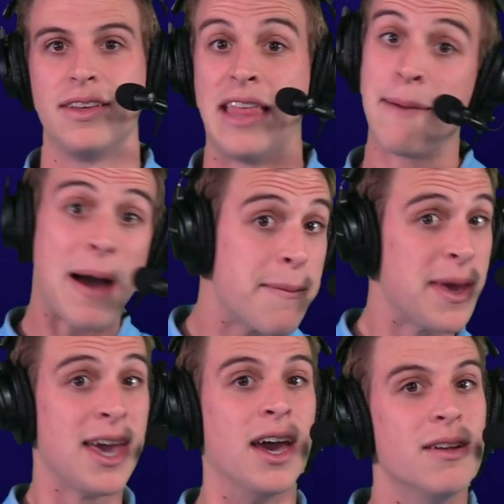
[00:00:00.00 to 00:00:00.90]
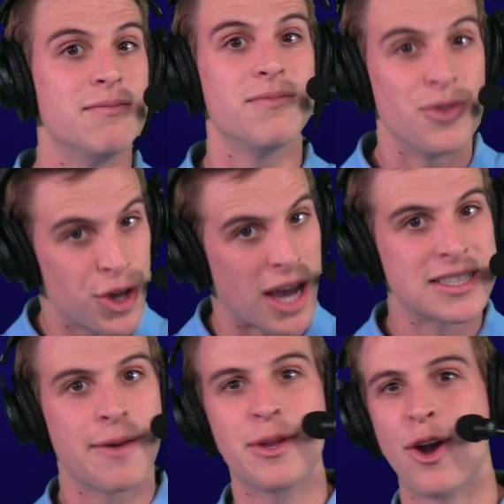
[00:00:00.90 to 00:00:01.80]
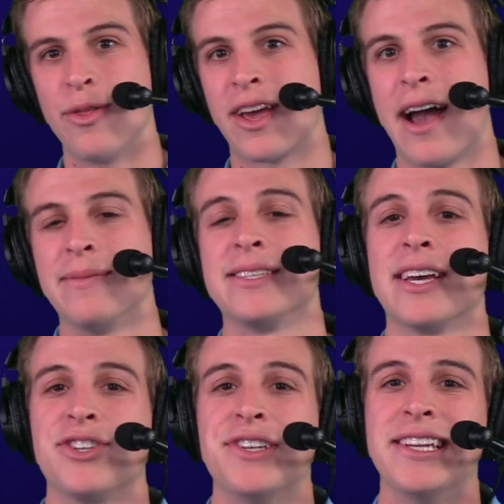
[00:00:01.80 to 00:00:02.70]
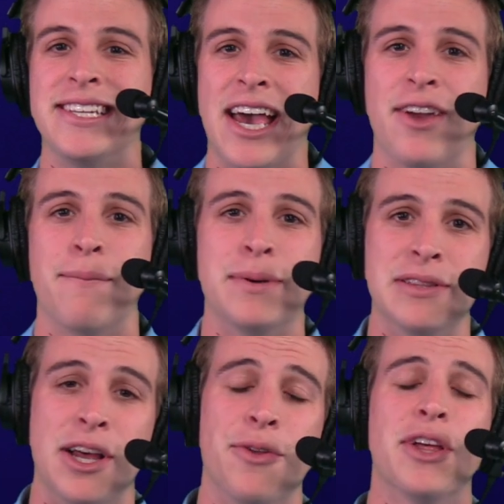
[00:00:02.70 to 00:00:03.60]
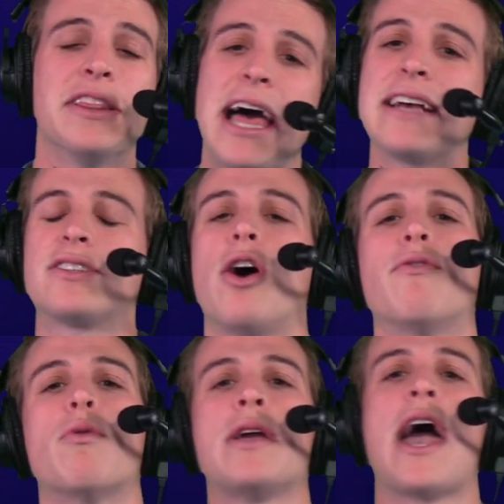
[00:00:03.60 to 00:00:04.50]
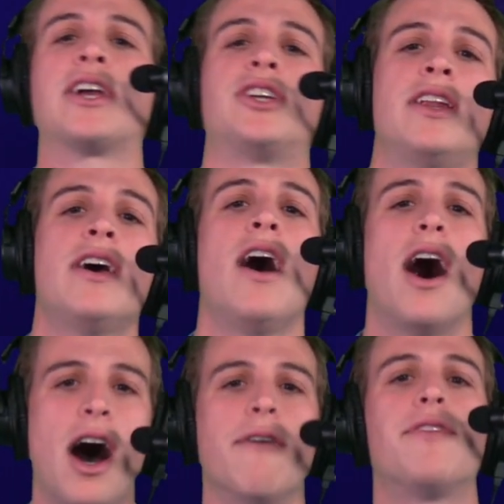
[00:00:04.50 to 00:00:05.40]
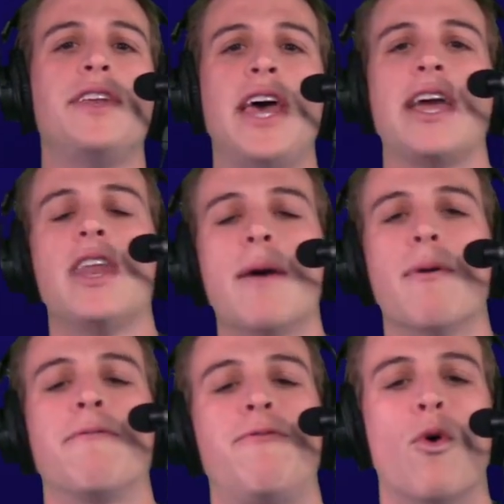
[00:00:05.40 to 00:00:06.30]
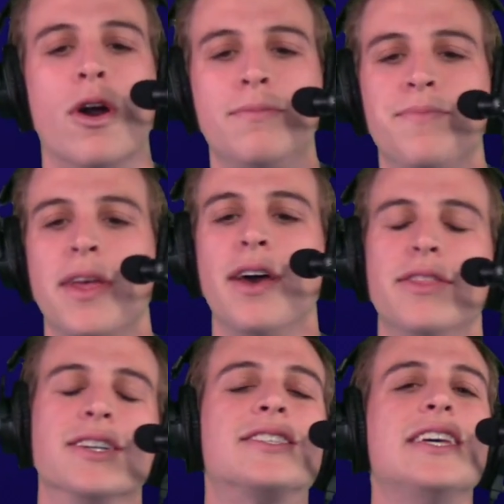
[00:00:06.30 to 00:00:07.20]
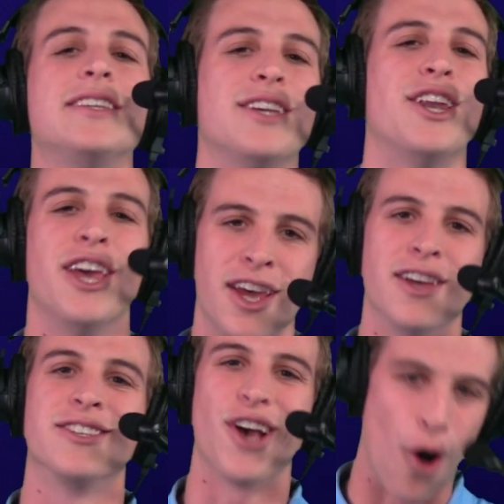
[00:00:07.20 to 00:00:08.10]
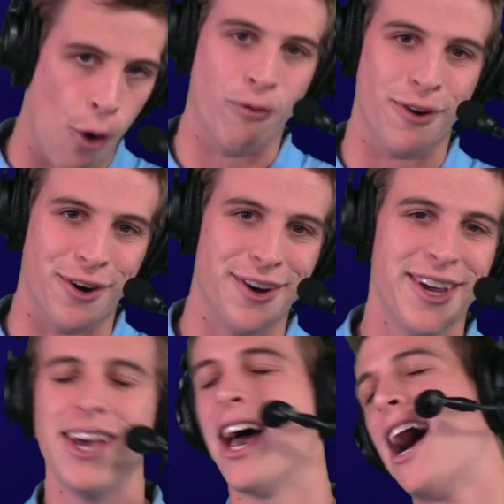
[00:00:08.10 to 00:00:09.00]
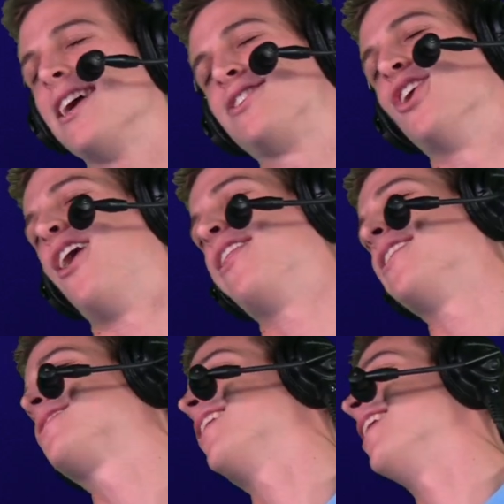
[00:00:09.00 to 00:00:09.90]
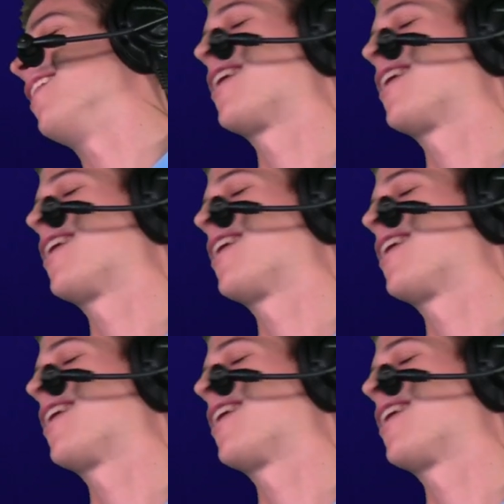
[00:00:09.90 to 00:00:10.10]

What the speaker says: that might be it. You guys let me know in the comment section down below. The last overreaction of the day, number four, the season is over. I saw this in the